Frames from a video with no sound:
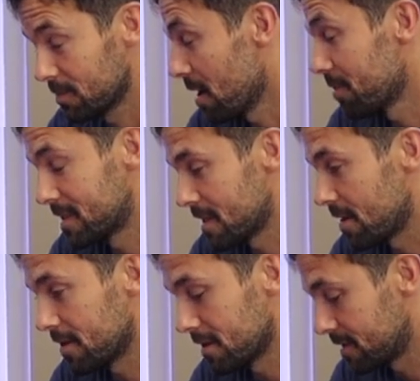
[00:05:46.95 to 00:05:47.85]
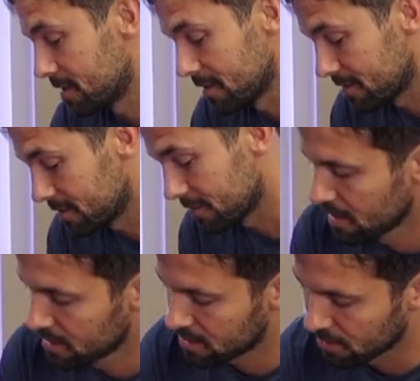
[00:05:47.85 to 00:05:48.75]
It's probably Saturday and Sunday too.
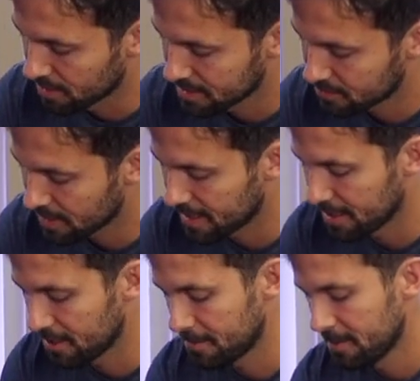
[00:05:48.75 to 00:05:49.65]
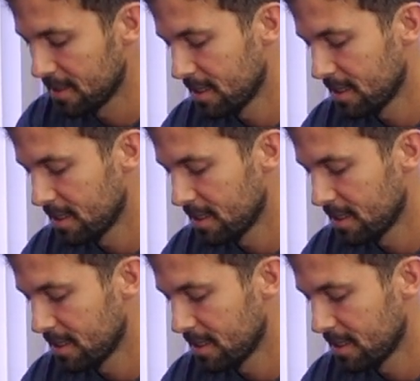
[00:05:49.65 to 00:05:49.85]
So this right here